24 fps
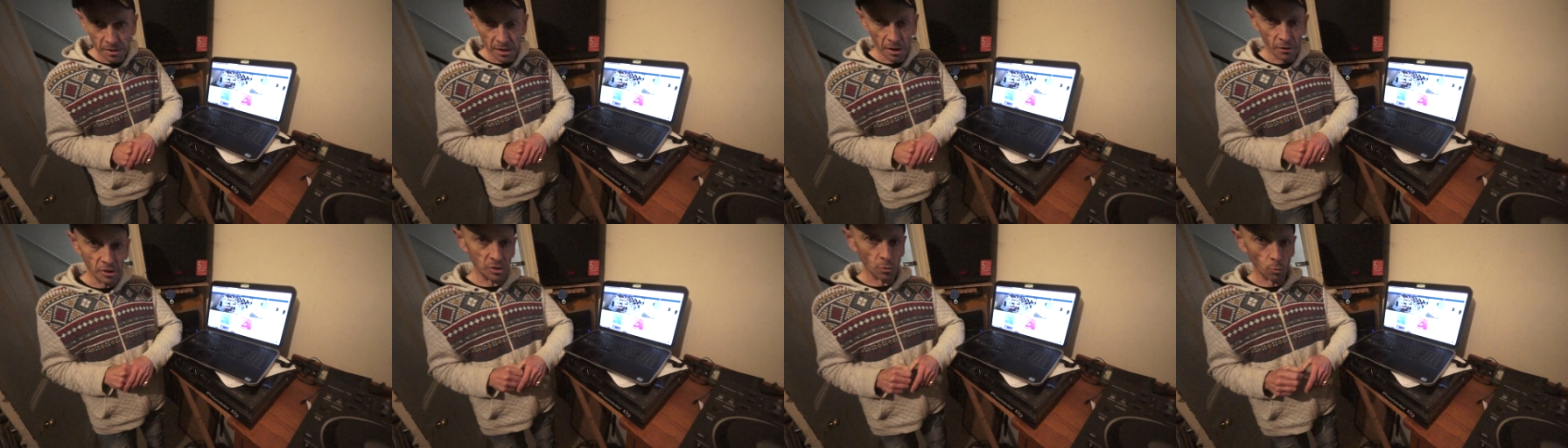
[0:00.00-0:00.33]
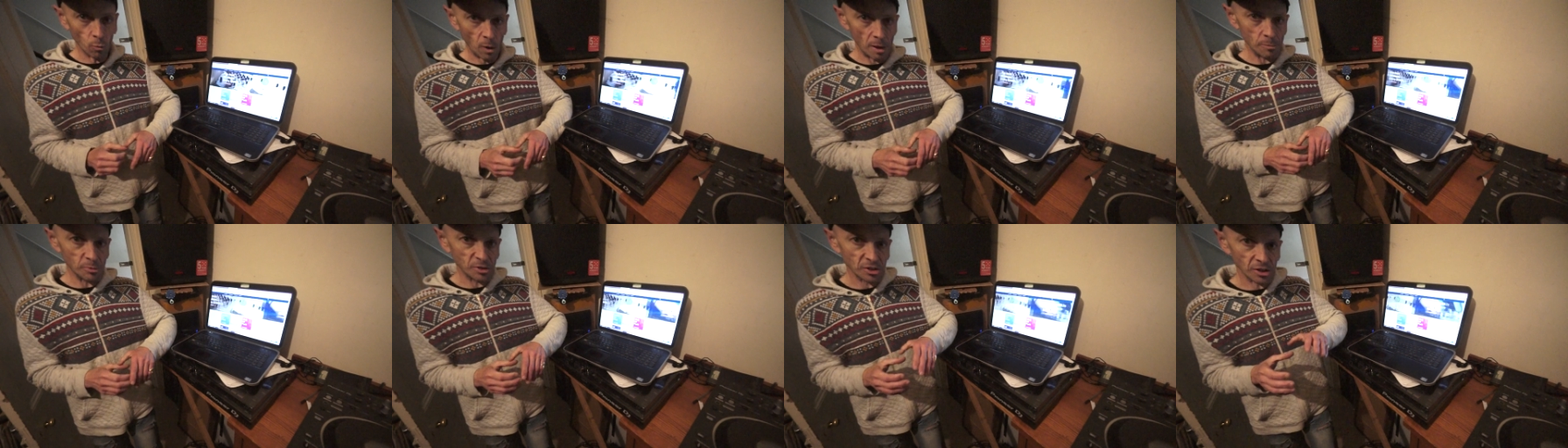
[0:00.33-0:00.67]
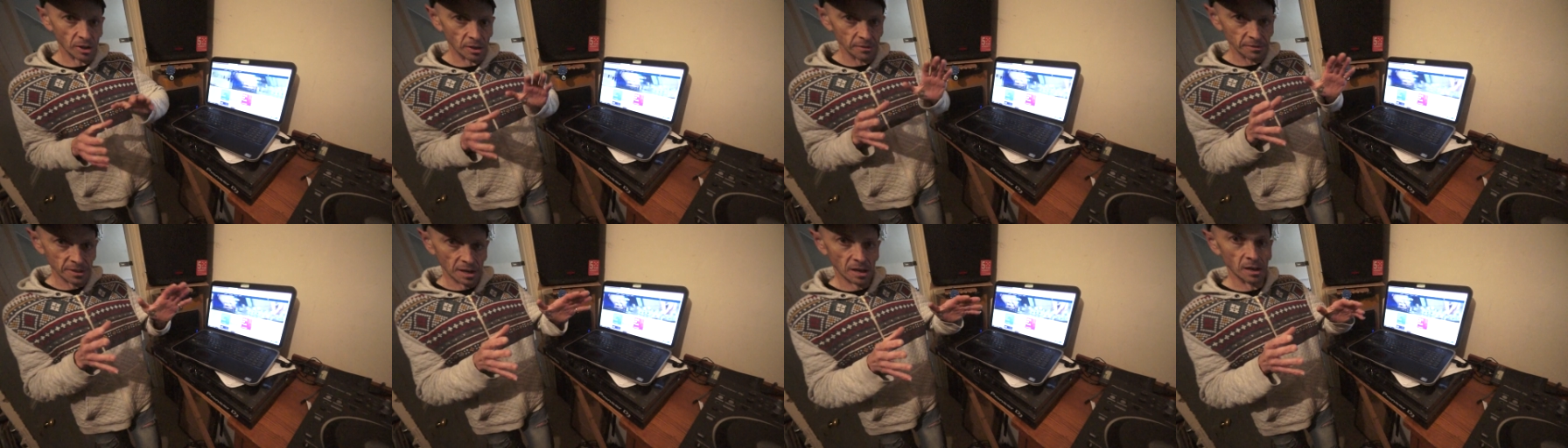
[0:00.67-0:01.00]
there is a
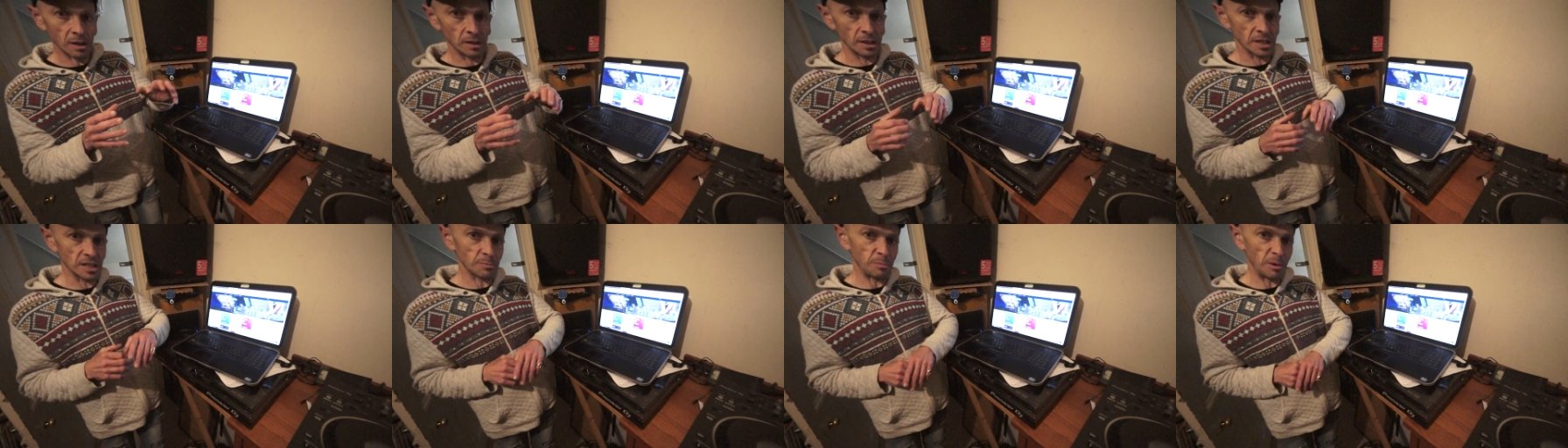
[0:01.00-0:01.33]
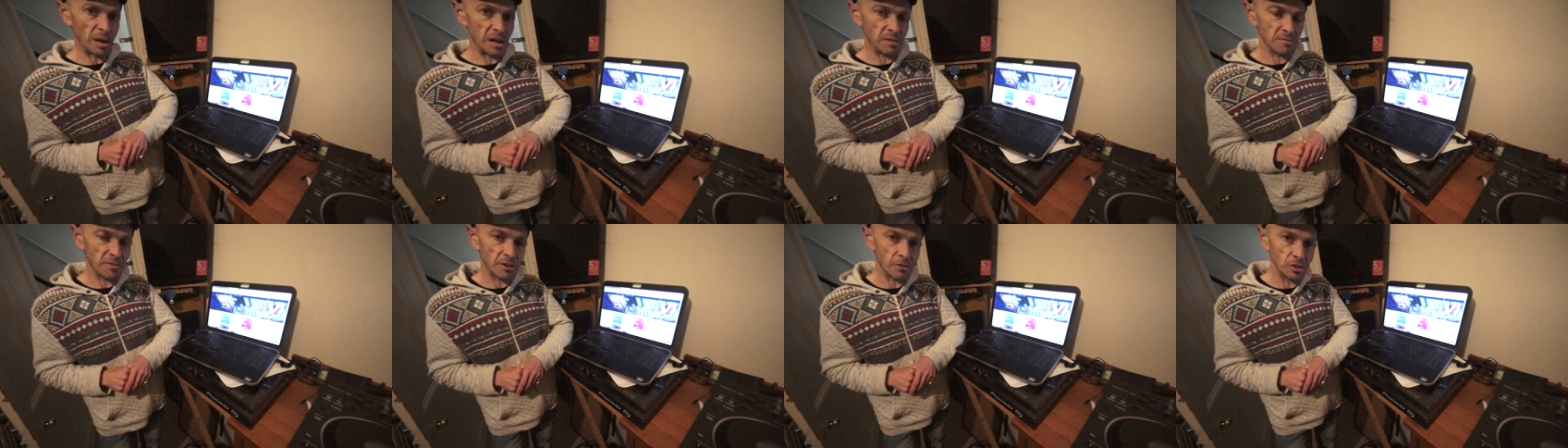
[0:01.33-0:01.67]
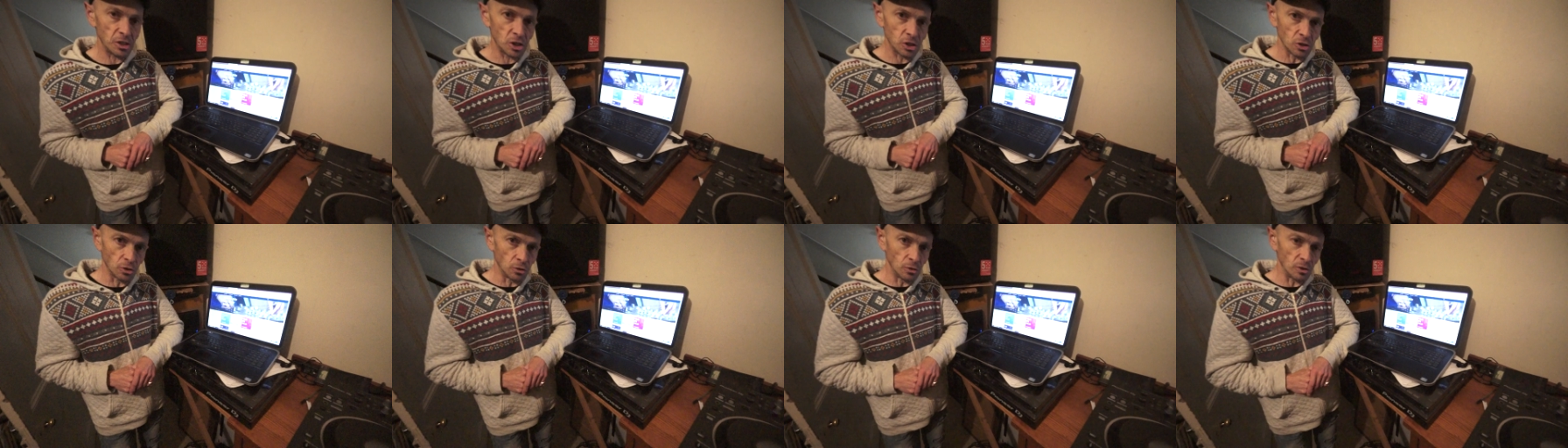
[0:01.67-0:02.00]
website that I'll explain very
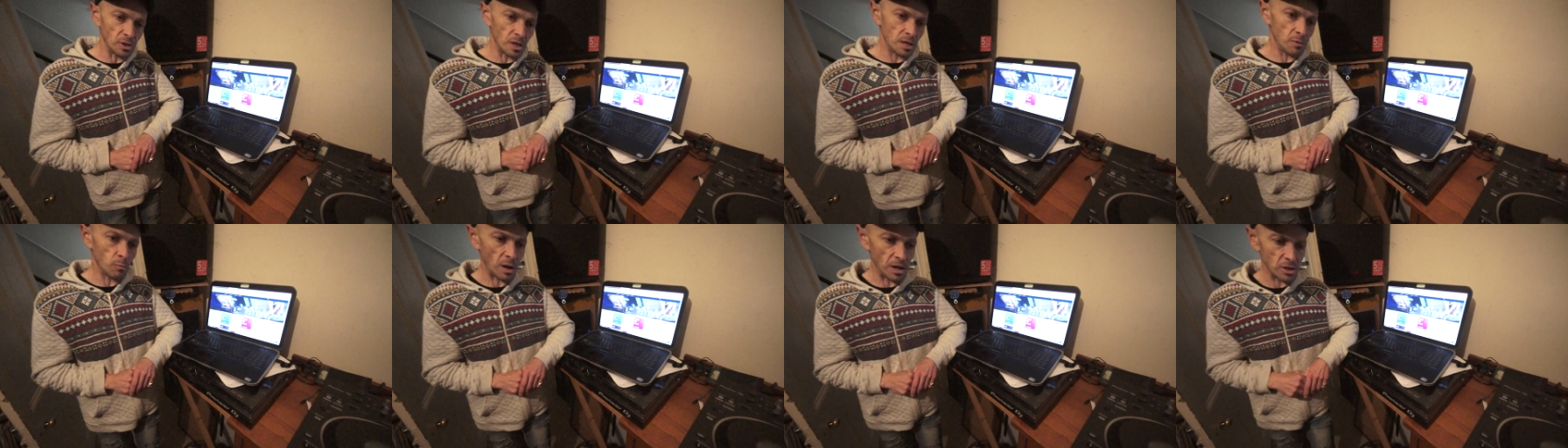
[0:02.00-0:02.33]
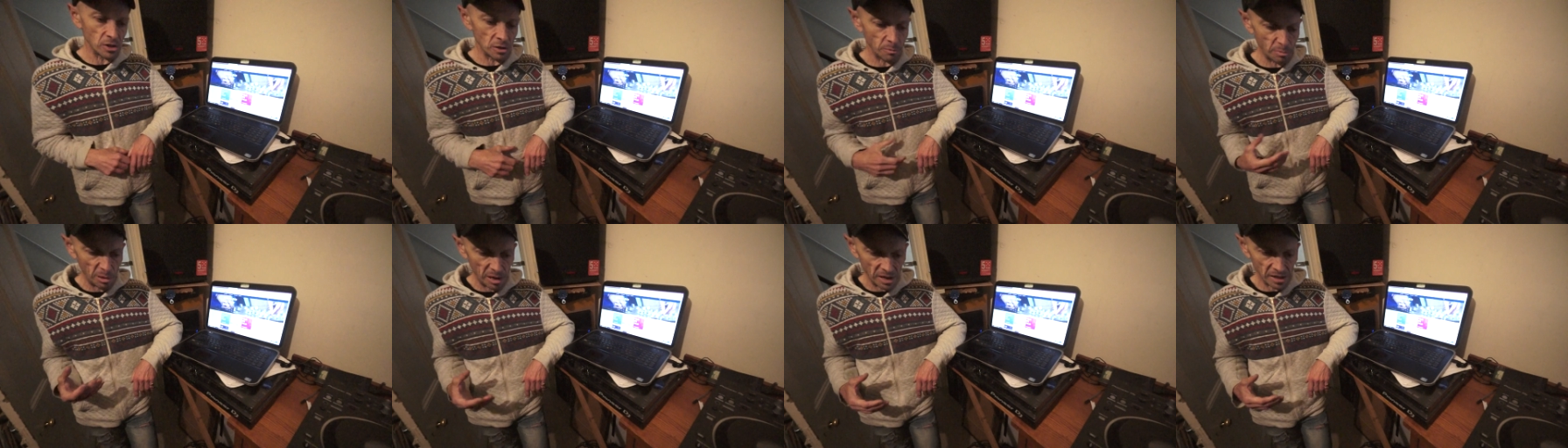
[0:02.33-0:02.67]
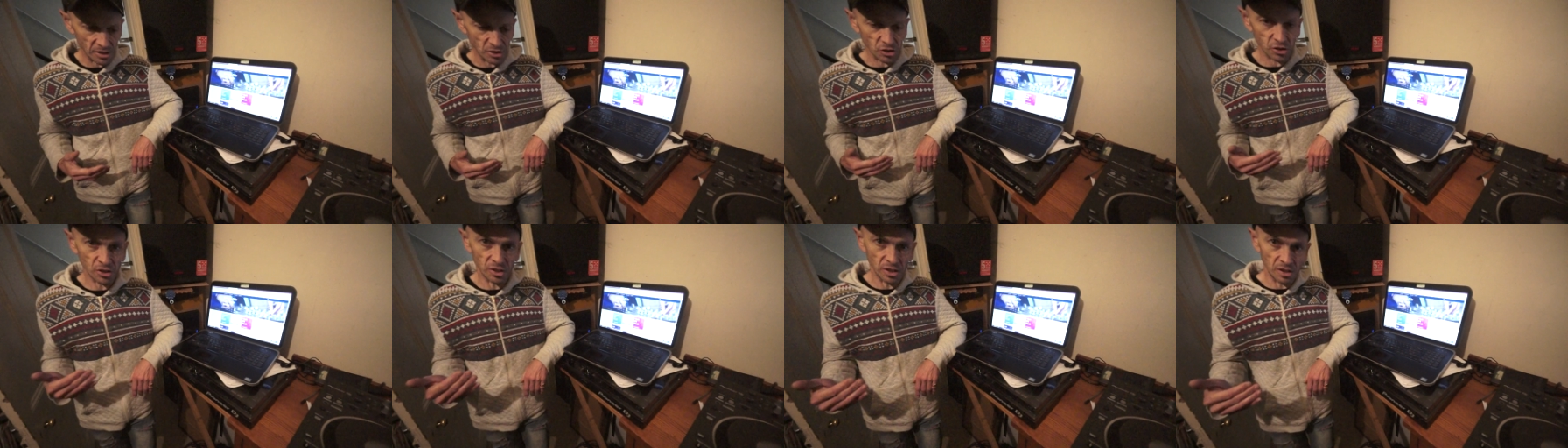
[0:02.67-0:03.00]
shortly where you pay
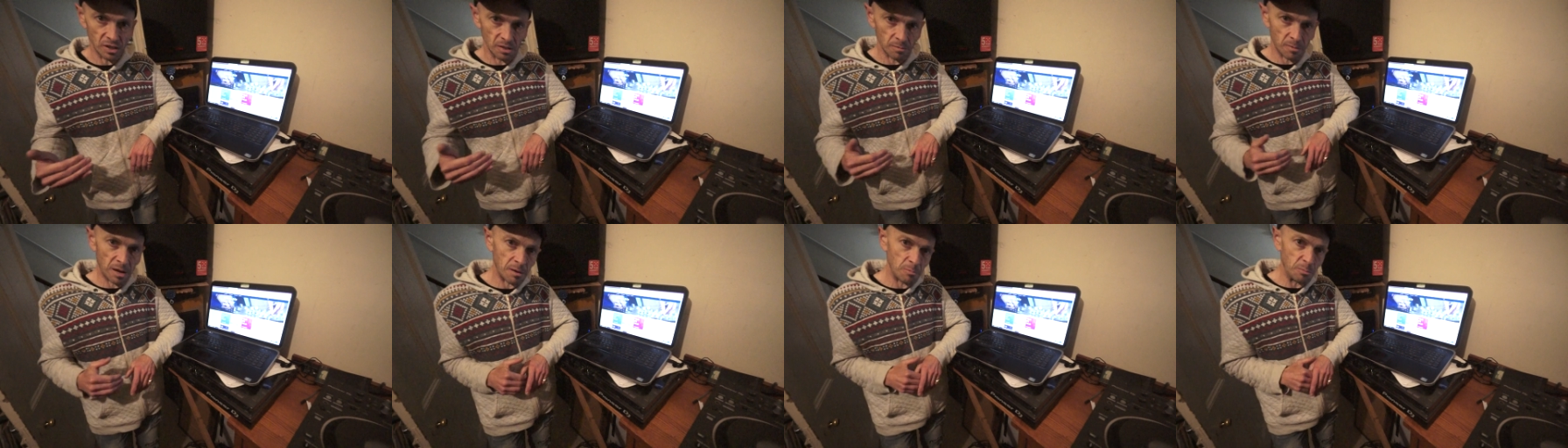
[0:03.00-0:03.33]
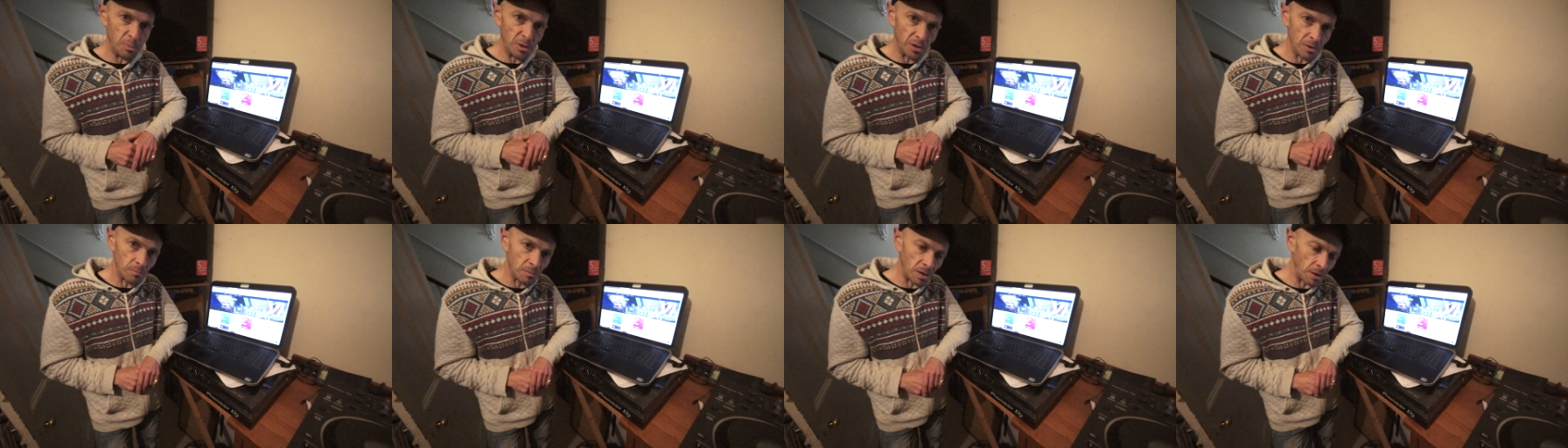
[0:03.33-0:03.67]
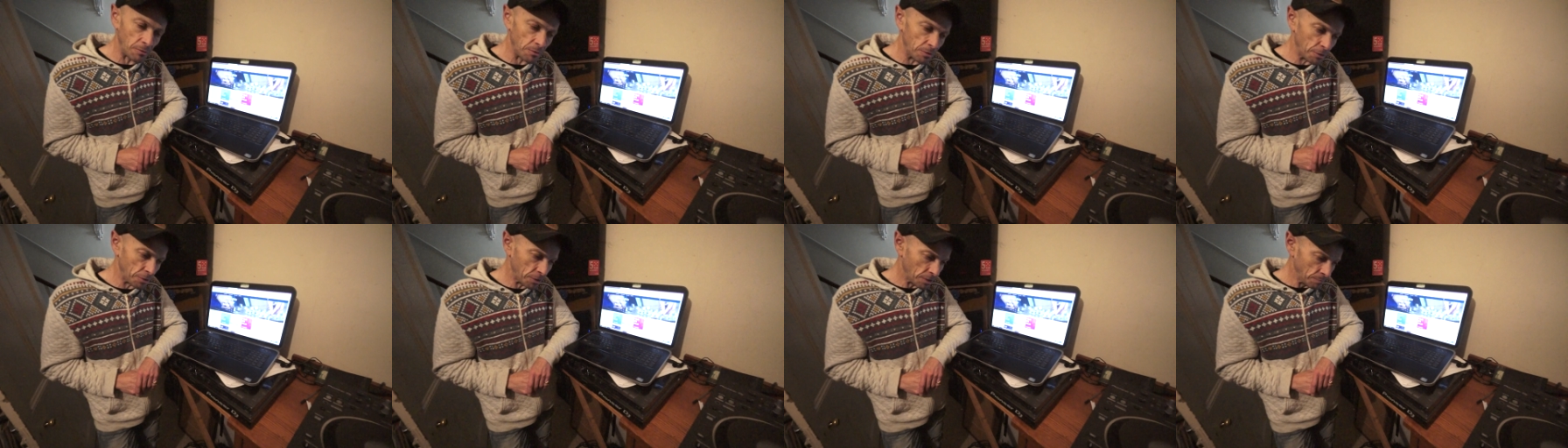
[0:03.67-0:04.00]
a certain amount per
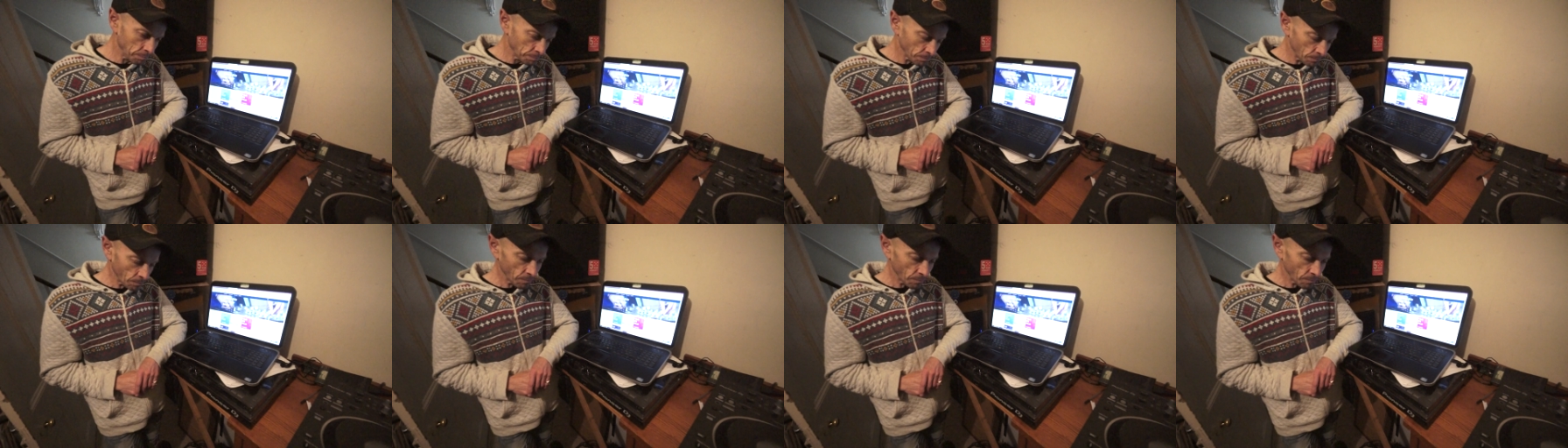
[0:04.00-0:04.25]
month